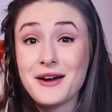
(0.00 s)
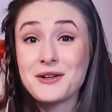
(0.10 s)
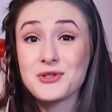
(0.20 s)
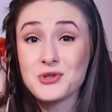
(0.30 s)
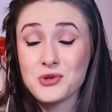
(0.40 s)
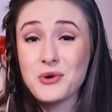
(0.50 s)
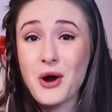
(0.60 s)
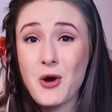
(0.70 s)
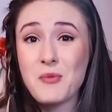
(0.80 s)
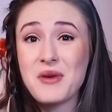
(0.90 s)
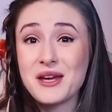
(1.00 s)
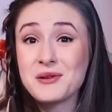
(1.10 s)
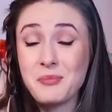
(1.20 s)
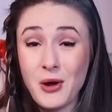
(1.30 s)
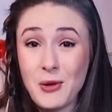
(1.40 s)
found its true home
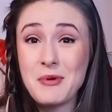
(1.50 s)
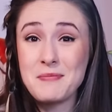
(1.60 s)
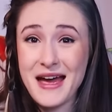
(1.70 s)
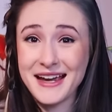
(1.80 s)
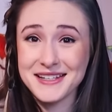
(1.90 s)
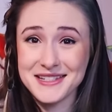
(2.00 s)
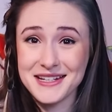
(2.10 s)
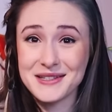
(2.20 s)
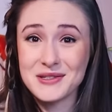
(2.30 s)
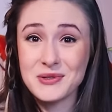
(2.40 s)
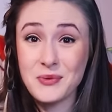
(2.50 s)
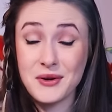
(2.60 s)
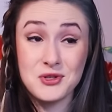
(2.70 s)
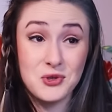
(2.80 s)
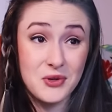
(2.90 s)
in pulp magazines,
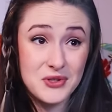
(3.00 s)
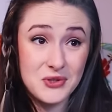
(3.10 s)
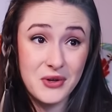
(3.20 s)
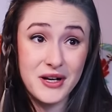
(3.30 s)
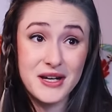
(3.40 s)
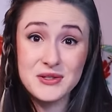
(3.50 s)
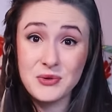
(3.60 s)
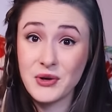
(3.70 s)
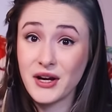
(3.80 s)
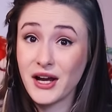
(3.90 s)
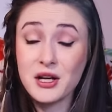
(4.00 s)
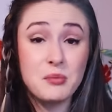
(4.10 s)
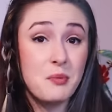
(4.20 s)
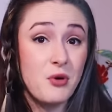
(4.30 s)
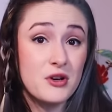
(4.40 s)
where short stories or cut
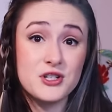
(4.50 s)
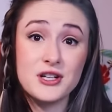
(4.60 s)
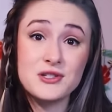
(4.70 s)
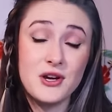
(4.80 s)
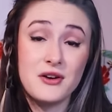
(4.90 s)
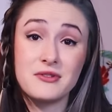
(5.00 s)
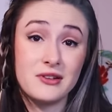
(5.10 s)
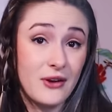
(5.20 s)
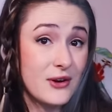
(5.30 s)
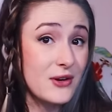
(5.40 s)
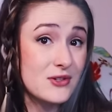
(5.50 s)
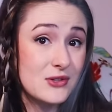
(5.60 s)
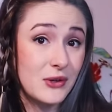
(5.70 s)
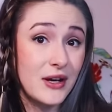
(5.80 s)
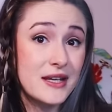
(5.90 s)
up portions of longer
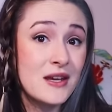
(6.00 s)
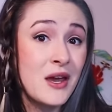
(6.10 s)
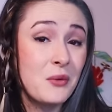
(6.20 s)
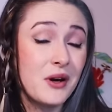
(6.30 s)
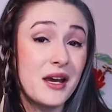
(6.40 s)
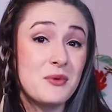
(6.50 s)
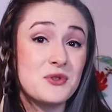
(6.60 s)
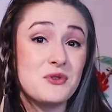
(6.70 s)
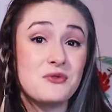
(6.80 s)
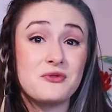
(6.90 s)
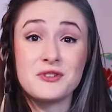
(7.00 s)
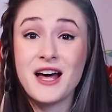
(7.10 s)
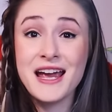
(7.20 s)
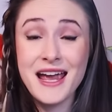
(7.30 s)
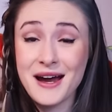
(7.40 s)
stories were able to
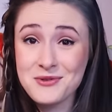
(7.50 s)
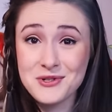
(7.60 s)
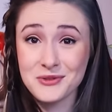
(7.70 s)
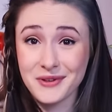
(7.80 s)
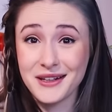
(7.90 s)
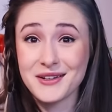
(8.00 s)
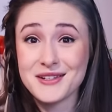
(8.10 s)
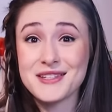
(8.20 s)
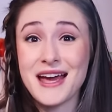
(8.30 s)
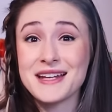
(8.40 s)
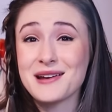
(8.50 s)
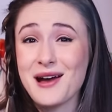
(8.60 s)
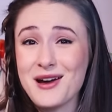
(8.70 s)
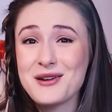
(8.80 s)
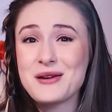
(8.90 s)
fly out to readers at
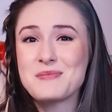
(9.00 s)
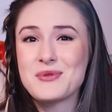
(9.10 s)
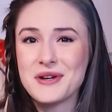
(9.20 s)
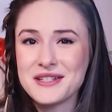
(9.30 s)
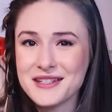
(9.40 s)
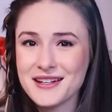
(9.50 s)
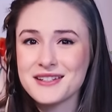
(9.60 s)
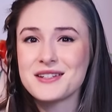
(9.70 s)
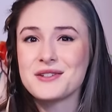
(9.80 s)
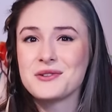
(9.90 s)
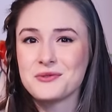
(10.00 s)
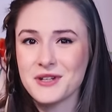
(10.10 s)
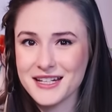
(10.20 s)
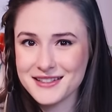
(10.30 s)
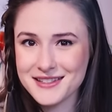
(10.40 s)
unprecedented
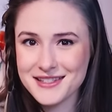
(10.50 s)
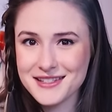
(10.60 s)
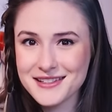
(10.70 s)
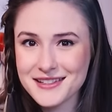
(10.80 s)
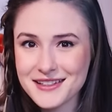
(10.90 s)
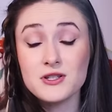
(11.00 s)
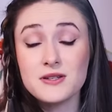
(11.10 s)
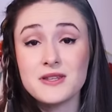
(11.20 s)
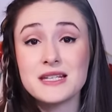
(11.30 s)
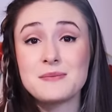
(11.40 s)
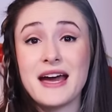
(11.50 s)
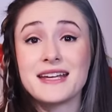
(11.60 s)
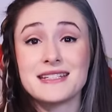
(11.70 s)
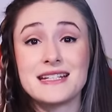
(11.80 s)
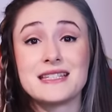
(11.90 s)
rates. The first of these
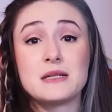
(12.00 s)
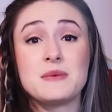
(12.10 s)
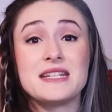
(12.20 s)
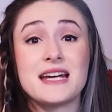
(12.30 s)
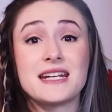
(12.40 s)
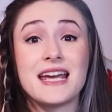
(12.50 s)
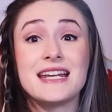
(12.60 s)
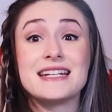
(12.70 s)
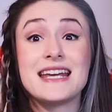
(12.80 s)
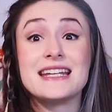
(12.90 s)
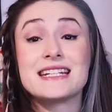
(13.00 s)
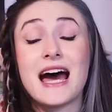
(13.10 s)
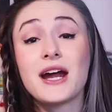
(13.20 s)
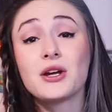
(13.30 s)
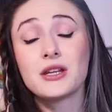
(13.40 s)
magazines to be dedicated
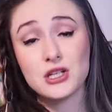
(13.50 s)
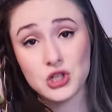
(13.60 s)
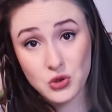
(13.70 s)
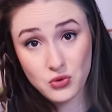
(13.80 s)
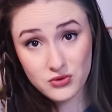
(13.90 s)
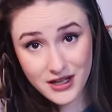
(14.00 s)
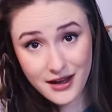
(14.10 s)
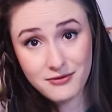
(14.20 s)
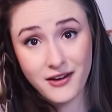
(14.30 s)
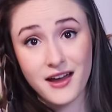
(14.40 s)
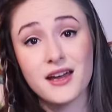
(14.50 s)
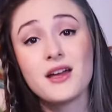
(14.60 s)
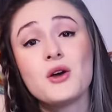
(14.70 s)
entirely to sci fi